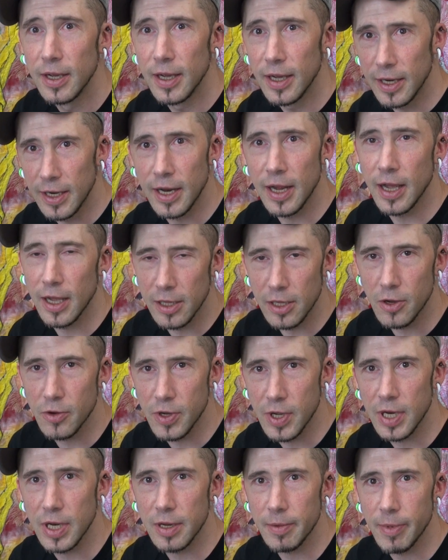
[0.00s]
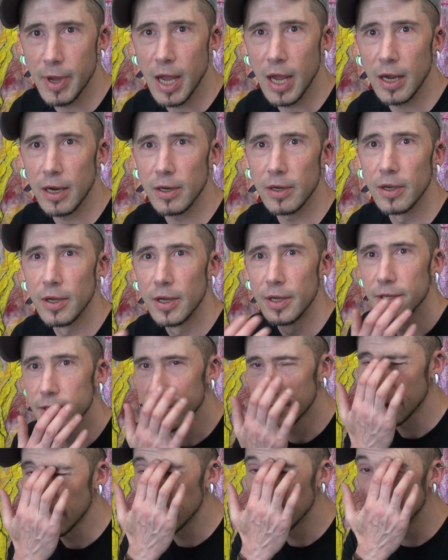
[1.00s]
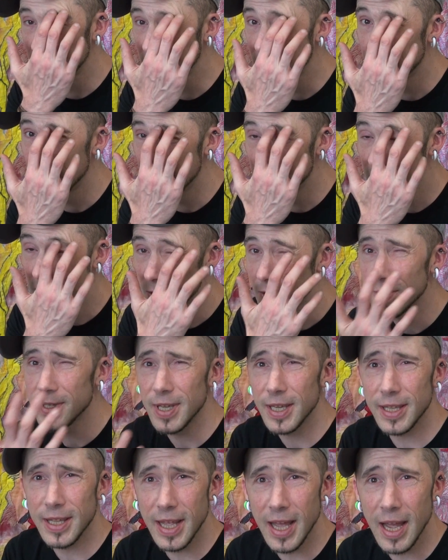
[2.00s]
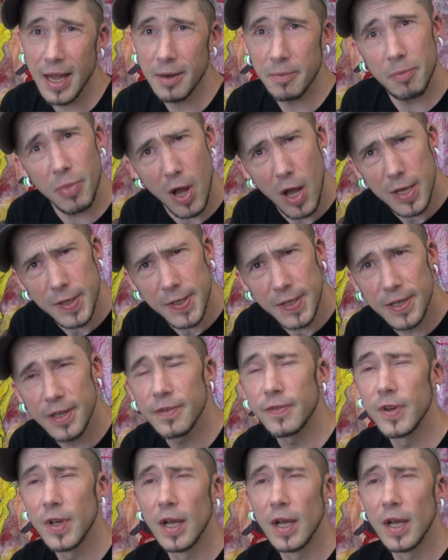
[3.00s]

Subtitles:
in a Hello Kitty bag. So, like, stories like that, positive,